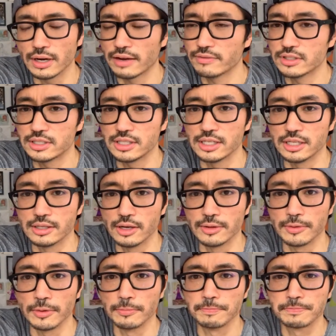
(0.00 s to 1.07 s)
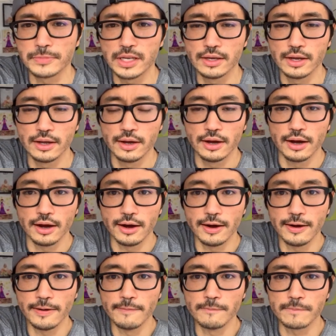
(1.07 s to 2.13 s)
I haven't seen it yet
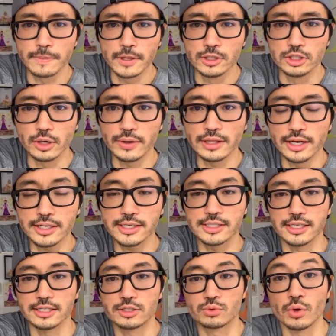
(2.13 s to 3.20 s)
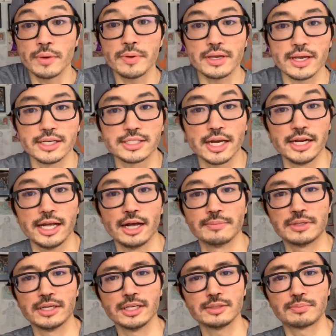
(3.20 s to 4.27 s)
though. Joey Lucky says, swimming has kind of helped
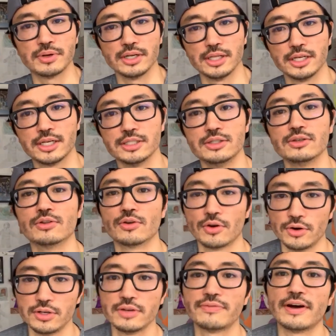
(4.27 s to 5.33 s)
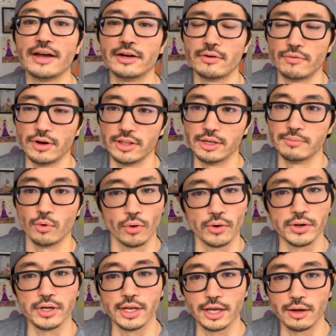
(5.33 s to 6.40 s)
his breathing because you learn to find a rhythm or
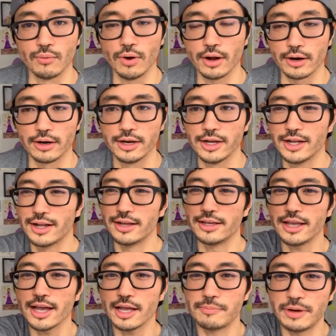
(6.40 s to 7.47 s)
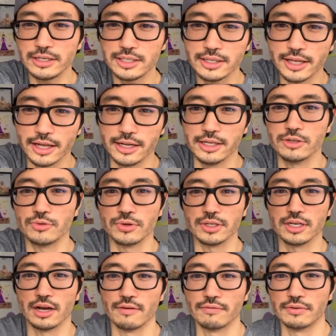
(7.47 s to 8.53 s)
you inhale water. Yeah, I bet you that is really
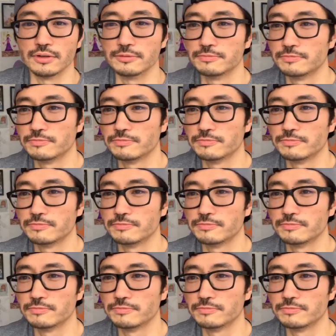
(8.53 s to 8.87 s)
helpful.